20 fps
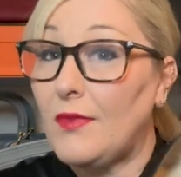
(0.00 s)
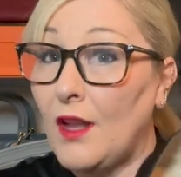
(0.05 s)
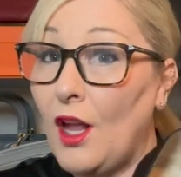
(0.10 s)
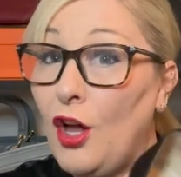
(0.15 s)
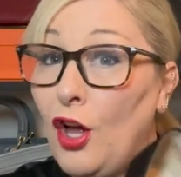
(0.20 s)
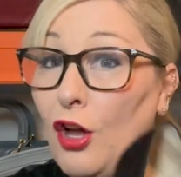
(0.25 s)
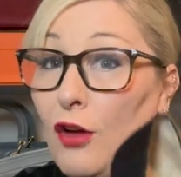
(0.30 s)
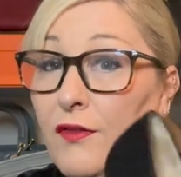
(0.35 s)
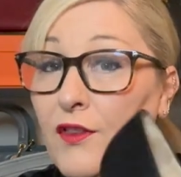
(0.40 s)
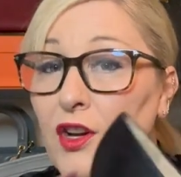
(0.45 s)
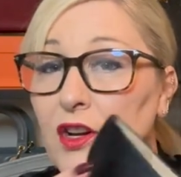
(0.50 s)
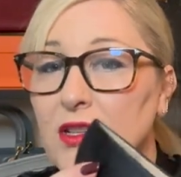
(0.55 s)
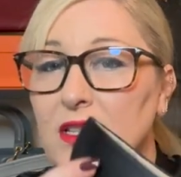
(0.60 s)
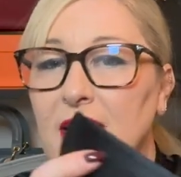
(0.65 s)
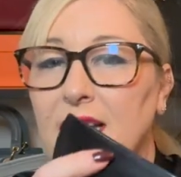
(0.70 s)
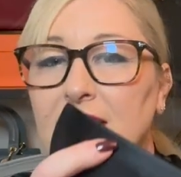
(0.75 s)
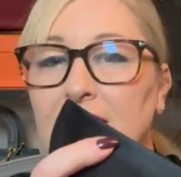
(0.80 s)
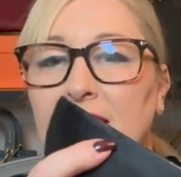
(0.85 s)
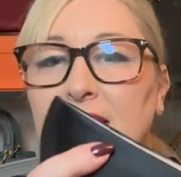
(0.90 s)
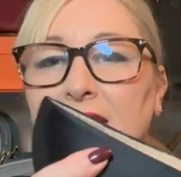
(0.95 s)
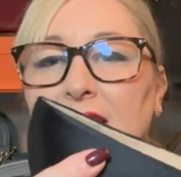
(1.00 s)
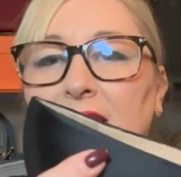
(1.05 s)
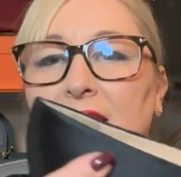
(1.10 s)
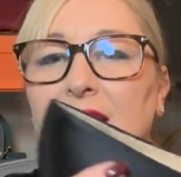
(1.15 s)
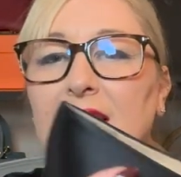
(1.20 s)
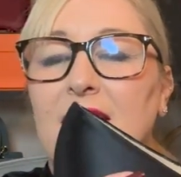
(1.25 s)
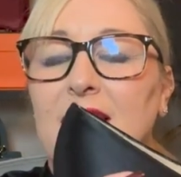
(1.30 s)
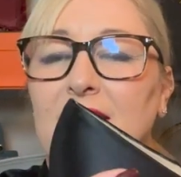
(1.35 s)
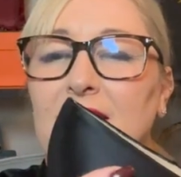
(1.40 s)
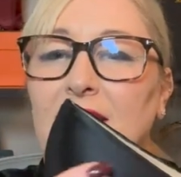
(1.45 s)
Of course I did.
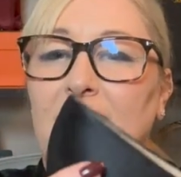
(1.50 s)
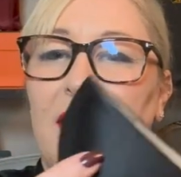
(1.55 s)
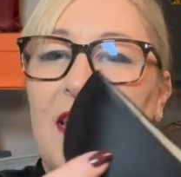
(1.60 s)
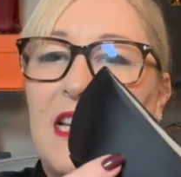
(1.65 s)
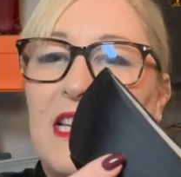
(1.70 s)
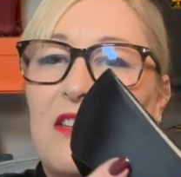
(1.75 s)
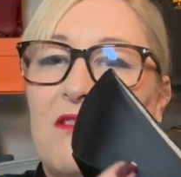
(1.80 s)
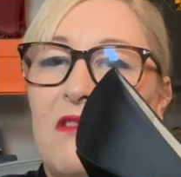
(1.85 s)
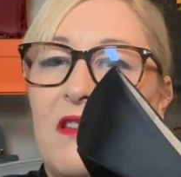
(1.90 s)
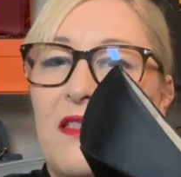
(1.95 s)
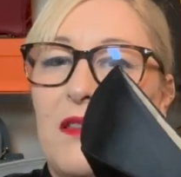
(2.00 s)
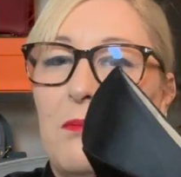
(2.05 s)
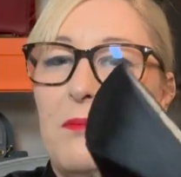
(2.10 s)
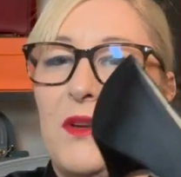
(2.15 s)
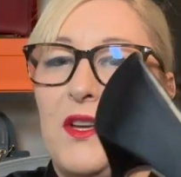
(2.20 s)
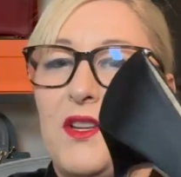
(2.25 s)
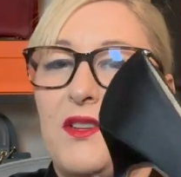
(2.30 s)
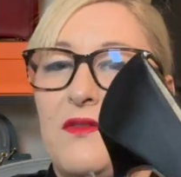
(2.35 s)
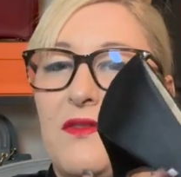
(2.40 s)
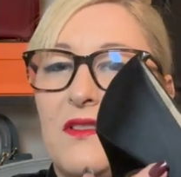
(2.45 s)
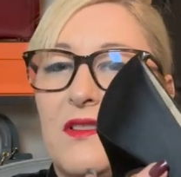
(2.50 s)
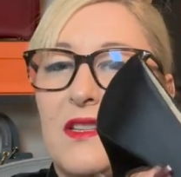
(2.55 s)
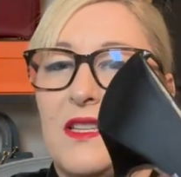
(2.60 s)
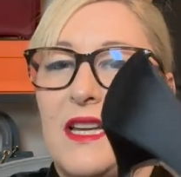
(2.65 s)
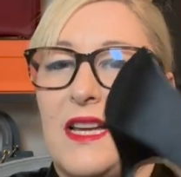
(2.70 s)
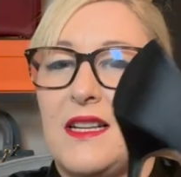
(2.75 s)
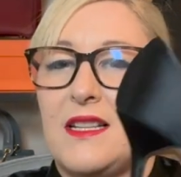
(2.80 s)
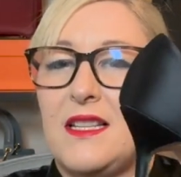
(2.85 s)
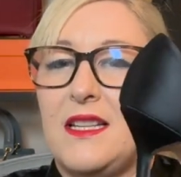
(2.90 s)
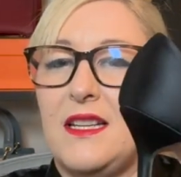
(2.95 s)
So these are in the beautiful
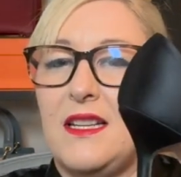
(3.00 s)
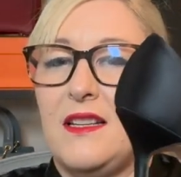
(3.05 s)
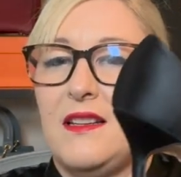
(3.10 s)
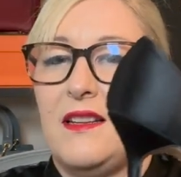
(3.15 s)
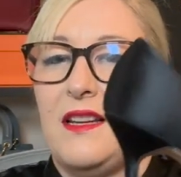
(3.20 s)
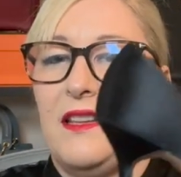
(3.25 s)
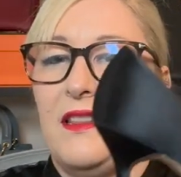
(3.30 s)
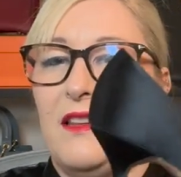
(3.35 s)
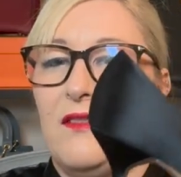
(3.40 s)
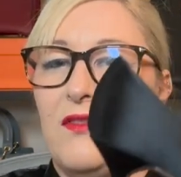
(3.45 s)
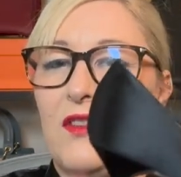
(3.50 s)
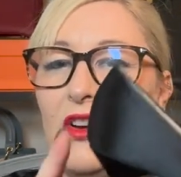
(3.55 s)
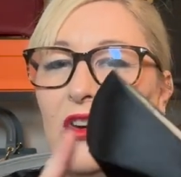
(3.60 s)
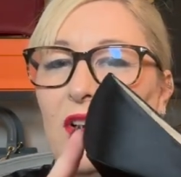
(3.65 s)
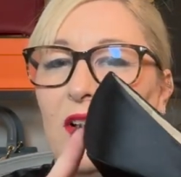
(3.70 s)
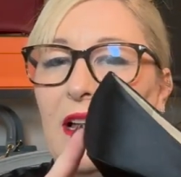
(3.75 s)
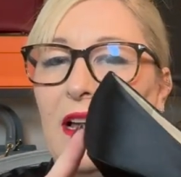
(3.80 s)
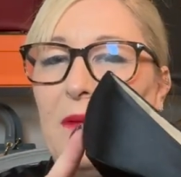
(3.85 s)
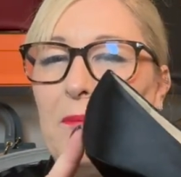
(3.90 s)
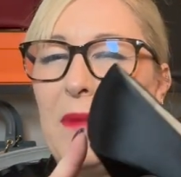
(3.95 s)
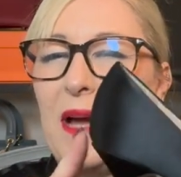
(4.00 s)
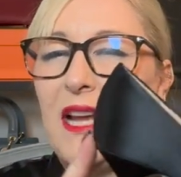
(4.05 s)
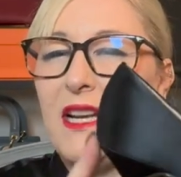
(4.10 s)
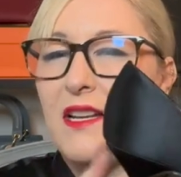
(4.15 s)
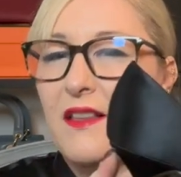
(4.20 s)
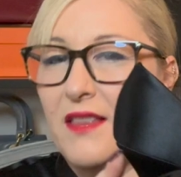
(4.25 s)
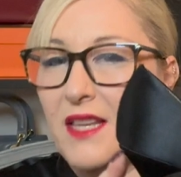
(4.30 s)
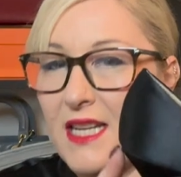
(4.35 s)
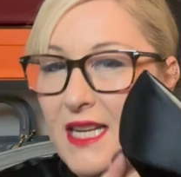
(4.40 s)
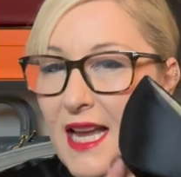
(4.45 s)
satin, and they've got, mine are
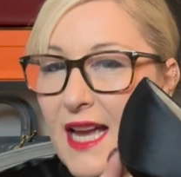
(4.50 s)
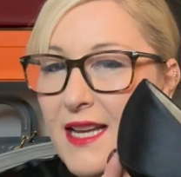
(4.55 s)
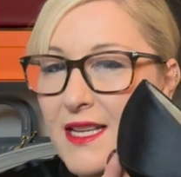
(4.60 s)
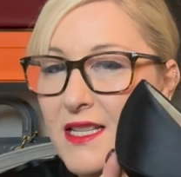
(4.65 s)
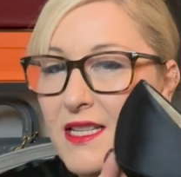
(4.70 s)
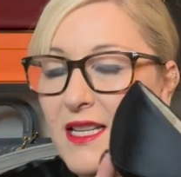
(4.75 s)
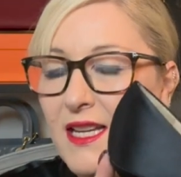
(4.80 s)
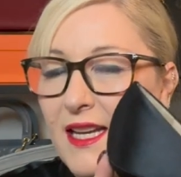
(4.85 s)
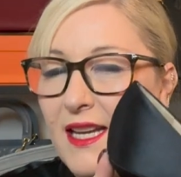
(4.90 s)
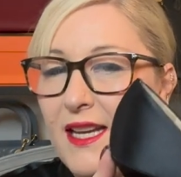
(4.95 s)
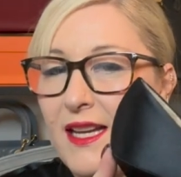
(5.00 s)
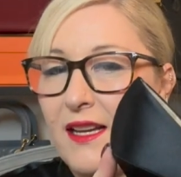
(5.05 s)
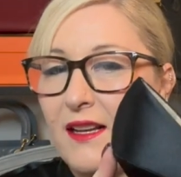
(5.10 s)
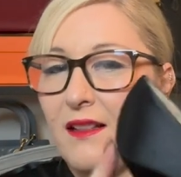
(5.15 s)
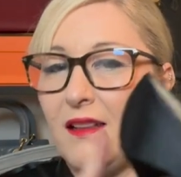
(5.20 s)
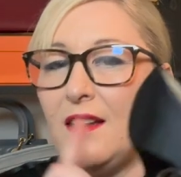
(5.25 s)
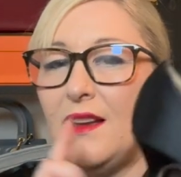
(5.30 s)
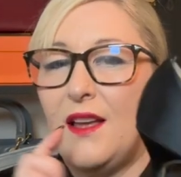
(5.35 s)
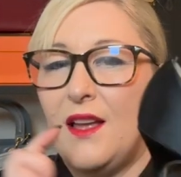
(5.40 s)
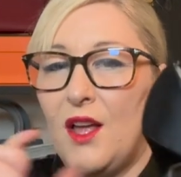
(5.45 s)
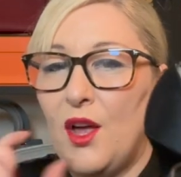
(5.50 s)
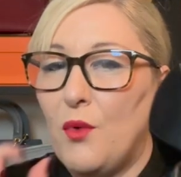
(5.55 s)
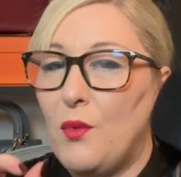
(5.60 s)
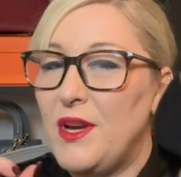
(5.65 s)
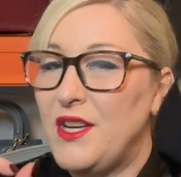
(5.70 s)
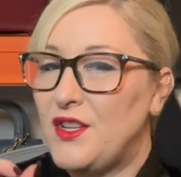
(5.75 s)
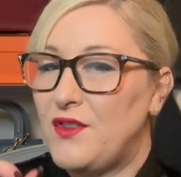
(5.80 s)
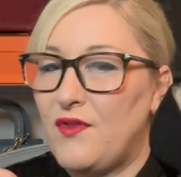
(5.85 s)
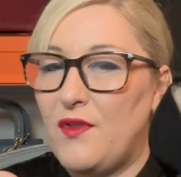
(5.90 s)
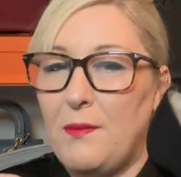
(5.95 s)
the 90 heel,
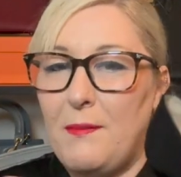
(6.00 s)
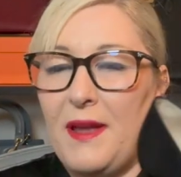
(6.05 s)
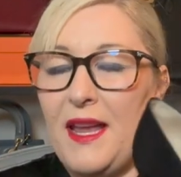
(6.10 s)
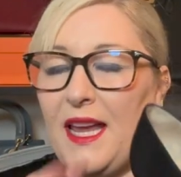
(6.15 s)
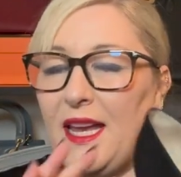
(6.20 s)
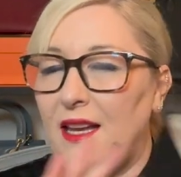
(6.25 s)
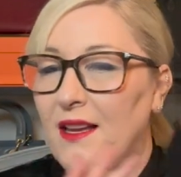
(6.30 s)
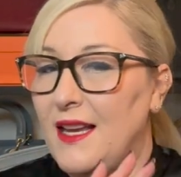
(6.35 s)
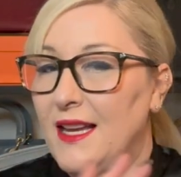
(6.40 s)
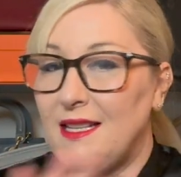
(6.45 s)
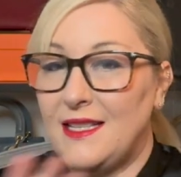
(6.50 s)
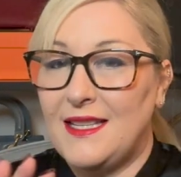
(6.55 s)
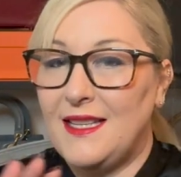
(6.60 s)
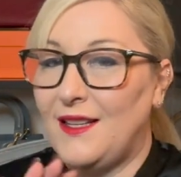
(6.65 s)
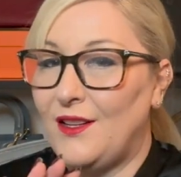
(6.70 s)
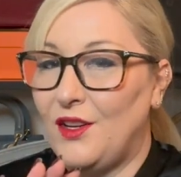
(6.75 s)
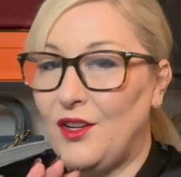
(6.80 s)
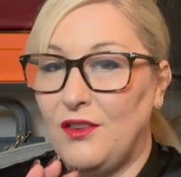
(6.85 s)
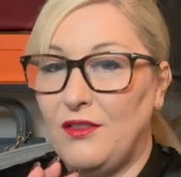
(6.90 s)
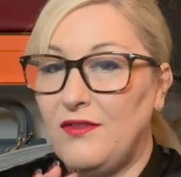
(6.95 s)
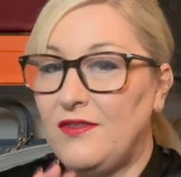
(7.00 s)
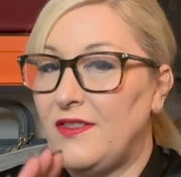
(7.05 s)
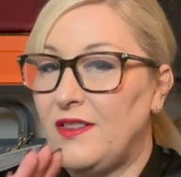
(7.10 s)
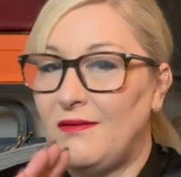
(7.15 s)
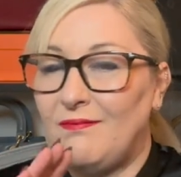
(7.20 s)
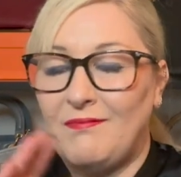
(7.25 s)
which for me, it's enough.